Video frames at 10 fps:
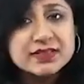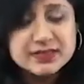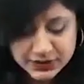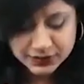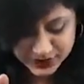
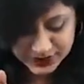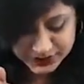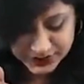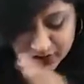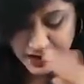
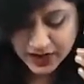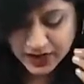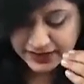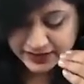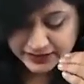surgeries.
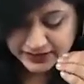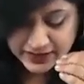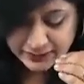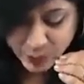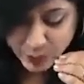Another
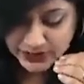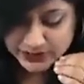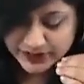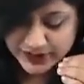important